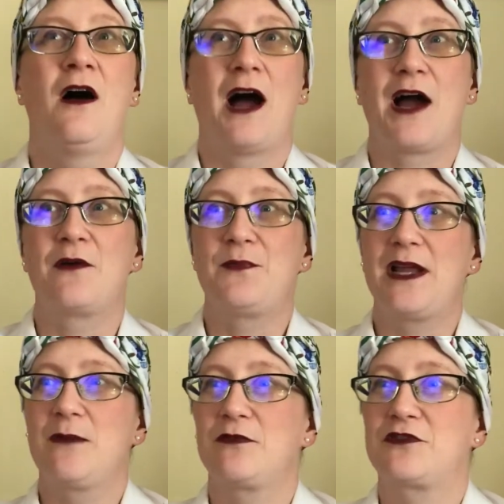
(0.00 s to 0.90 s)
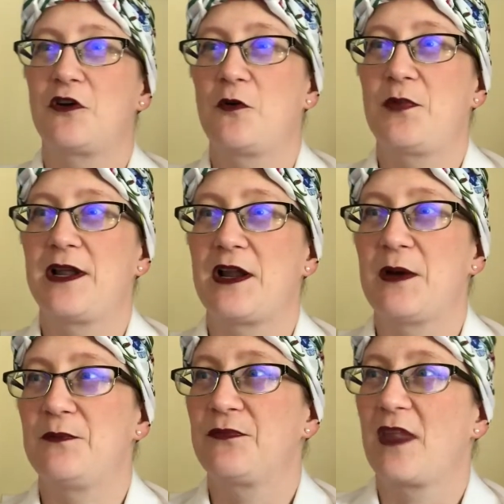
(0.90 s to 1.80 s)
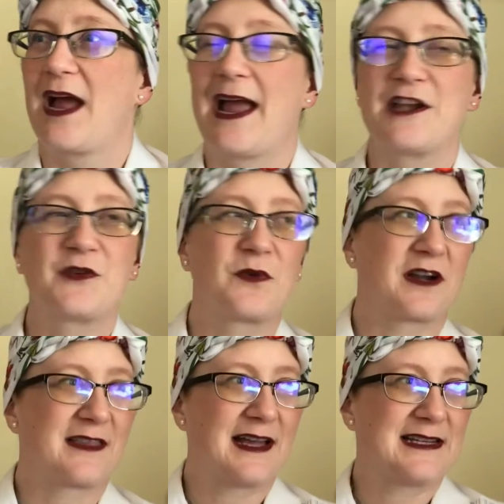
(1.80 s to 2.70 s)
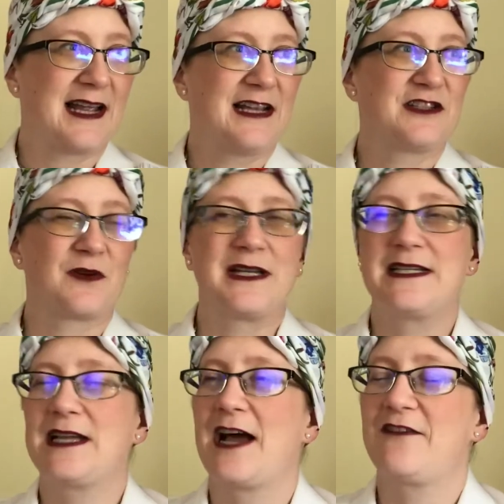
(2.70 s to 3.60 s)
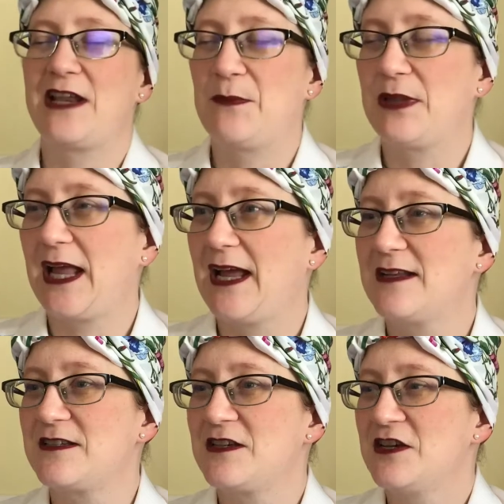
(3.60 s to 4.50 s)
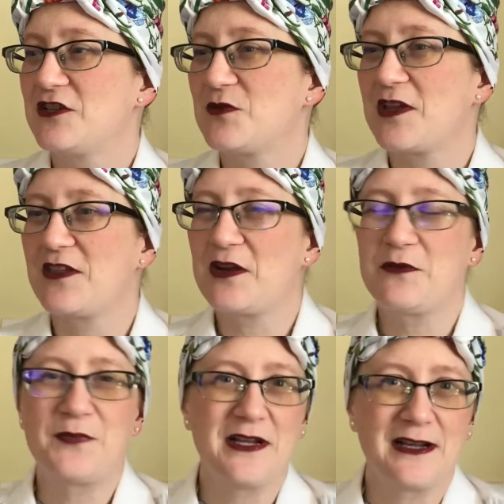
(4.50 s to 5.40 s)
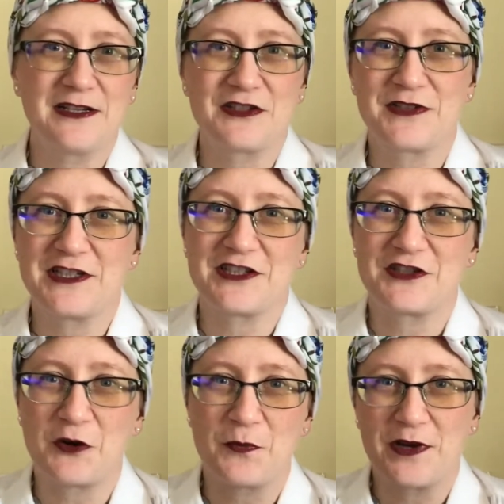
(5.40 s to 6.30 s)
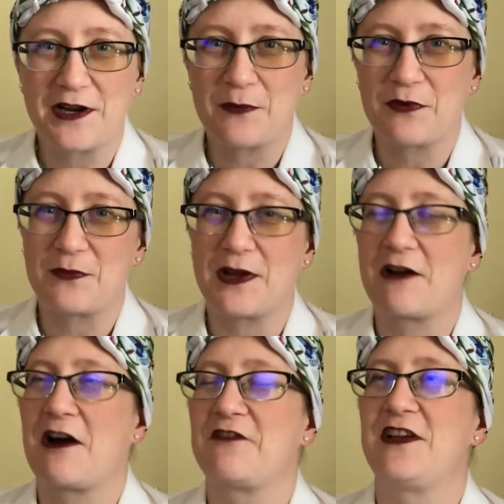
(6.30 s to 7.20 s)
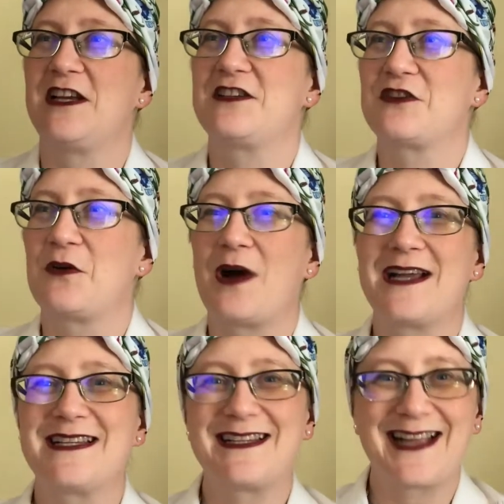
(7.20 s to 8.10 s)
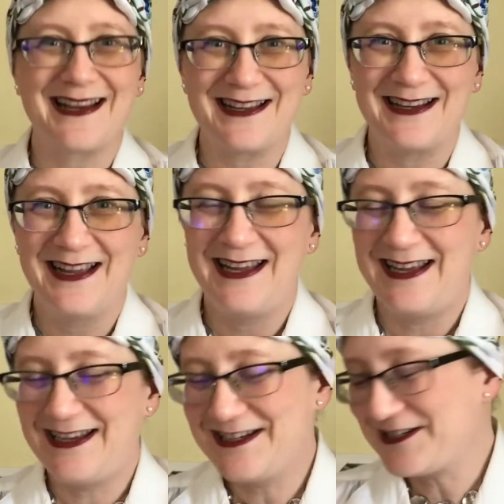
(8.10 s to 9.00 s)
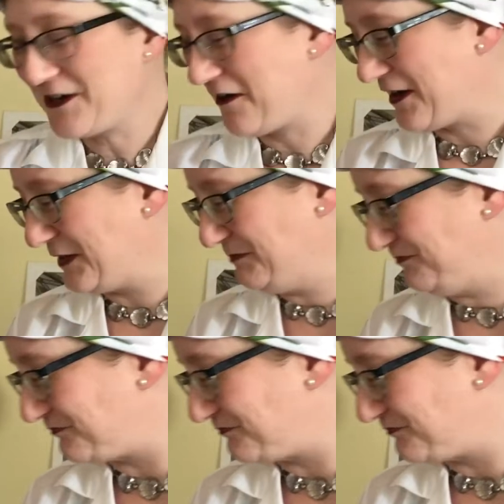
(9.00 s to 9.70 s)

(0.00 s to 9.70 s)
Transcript: I would be able to open it up. I had to work that day, so I didn't have any plans, so I thought it would be a nice treat just to open it up with my coffee. So I did get it in time.